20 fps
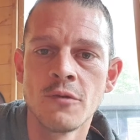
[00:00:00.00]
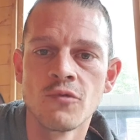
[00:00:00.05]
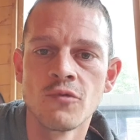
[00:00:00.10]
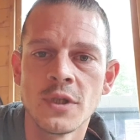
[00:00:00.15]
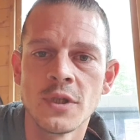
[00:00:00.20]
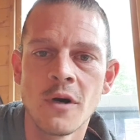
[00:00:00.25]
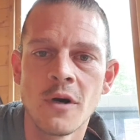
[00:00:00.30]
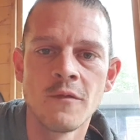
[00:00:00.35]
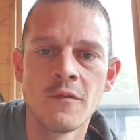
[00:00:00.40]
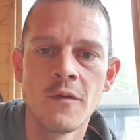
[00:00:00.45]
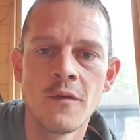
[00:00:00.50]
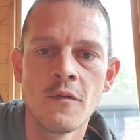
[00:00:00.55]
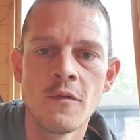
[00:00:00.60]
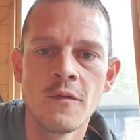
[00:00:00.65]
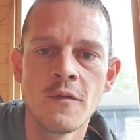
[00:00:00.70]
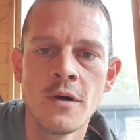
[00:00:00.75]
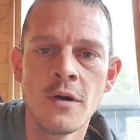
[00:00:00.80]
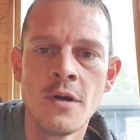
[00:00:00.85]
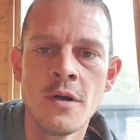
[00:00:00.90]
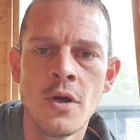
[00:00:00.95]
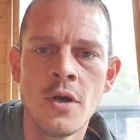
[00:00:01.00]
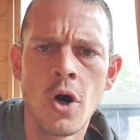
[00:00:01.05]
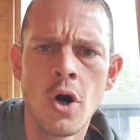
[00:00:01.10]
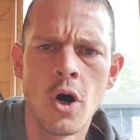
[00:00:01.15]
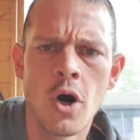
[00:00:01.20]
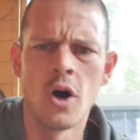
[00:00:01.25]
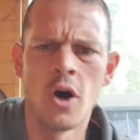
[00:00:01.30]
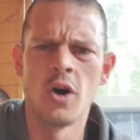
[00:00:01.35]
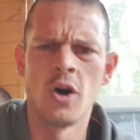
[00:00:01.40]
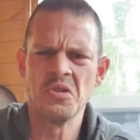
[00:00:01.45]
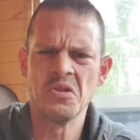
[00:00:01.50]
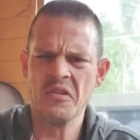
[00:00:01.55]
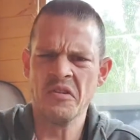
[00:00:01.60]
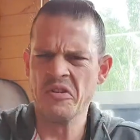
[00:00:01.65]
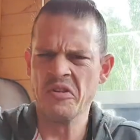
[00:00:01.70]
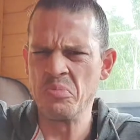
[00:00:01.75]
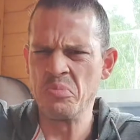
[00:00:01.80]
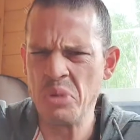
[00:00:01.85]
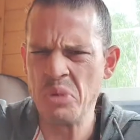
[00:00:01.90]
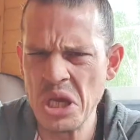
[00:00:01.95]
run yourself over. Or if
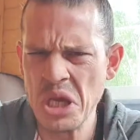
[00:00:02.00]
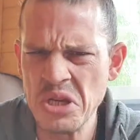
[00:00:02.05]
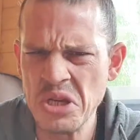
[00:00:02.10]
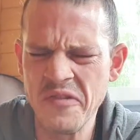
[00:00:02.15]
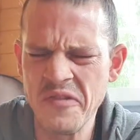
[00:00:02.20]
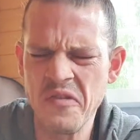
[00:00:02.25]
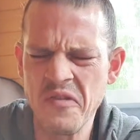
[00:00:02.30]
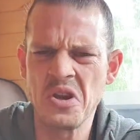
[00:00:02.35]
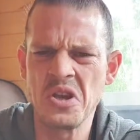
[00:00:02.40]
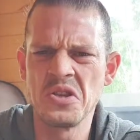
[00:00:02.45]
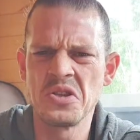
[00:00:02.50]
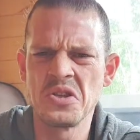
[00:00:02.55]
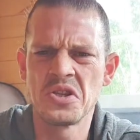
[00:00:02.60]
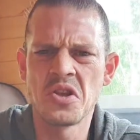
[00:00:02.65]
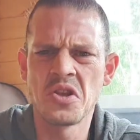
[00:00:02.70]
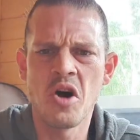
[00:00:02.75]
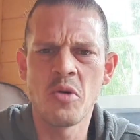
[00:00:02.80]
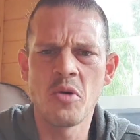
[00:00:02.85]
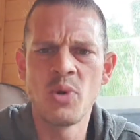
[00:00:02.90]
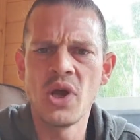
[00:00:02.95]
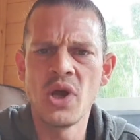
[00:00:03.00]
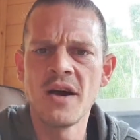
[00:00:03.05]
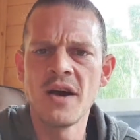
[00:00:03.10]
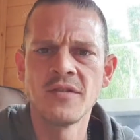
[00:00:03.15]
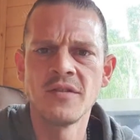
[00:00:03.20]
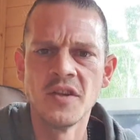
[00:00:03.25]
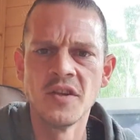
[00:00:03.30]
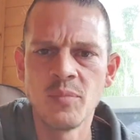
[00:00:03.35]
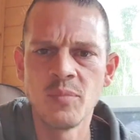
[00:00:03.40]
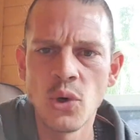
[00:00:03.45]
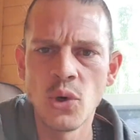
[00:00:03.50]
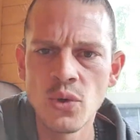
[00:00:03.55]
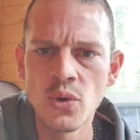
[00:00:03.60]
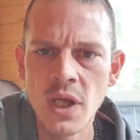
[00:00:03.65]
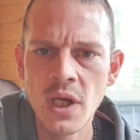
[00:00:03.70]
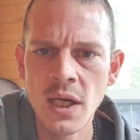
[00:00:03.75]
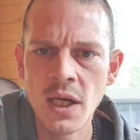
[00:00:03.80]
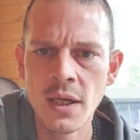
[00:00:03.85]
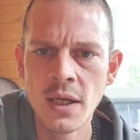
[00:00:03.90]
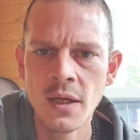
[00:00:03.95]
you're a beast, fucking stop it after you've pulled
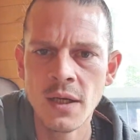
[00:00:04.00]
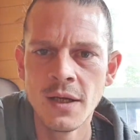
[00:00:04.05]
it.